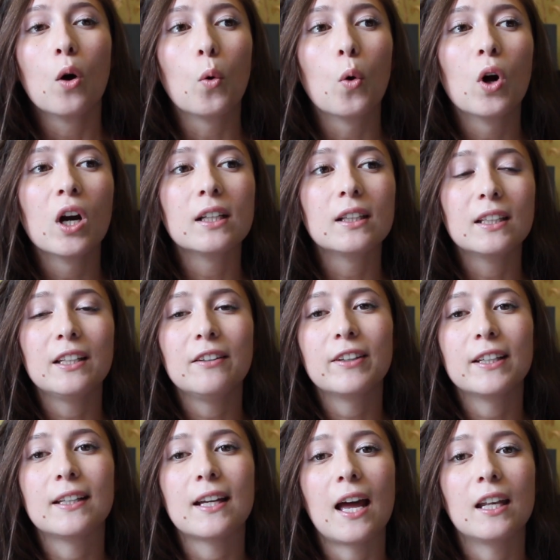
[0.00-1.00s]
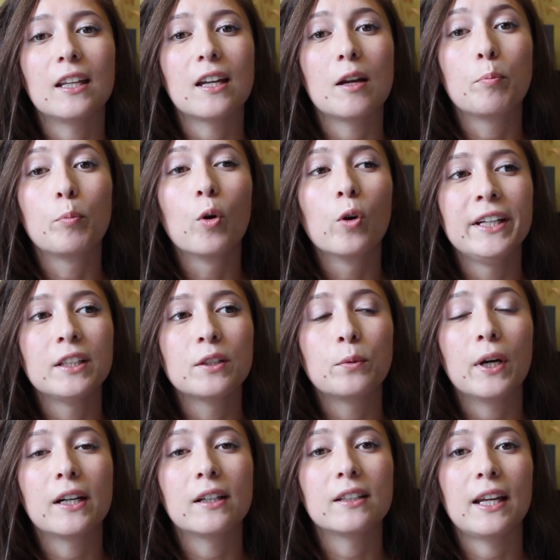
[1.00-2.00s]
or leave it at a point
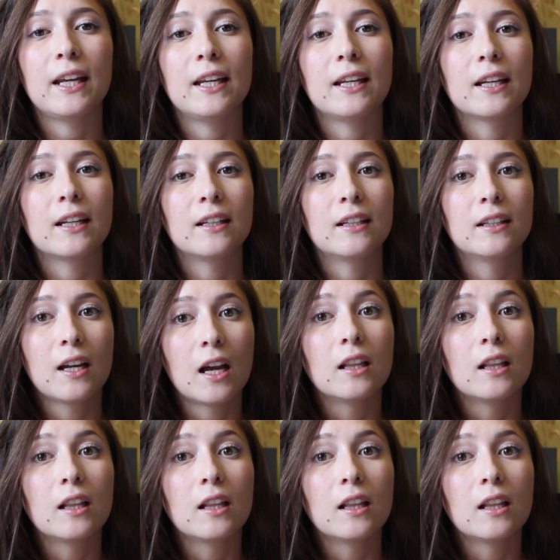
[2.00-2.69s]
where they can